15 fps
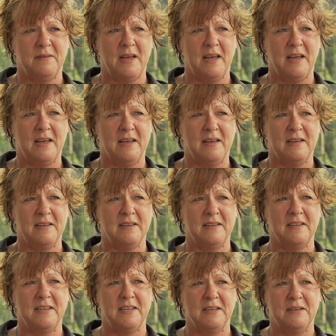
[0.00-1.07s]
Uh,
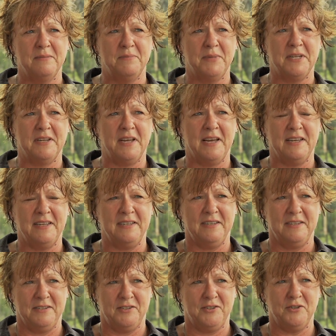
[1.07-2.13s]
but I
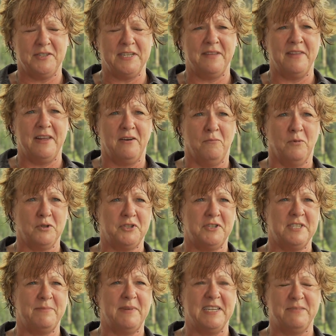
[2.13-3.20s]
stood down there and watched
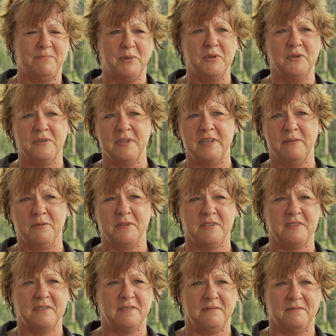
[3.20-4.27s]
this place burn and it
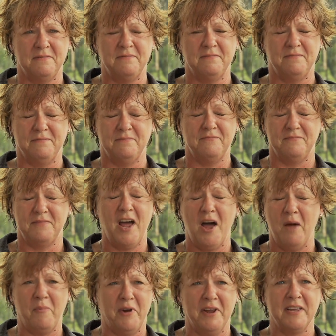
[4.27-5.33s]
was
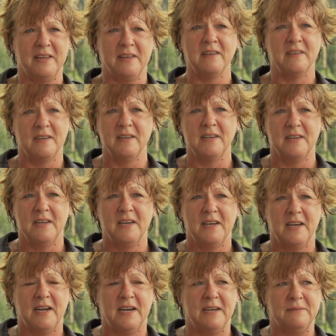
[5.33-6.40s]
heartbreaking.
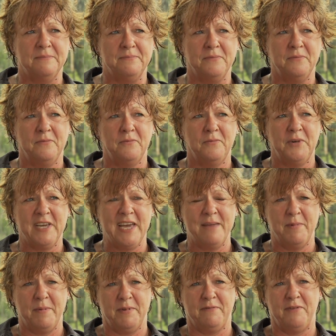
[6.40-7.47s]
Um, we
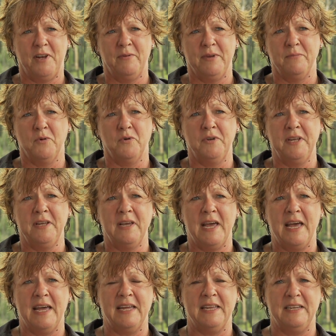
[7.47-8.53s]
came up the following morning
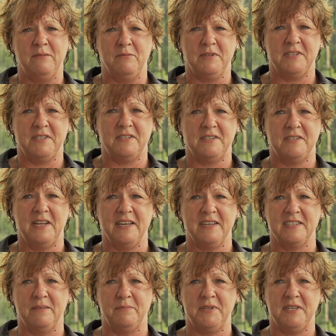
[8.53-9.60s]
and it was like
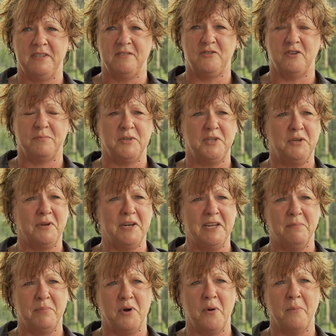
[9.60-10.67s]
somebody had dropped a
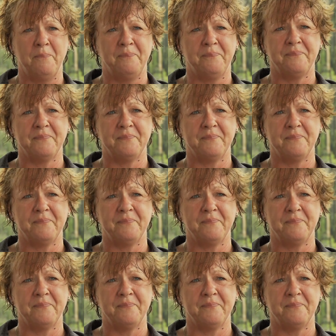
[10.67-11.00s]
nuclear bomb.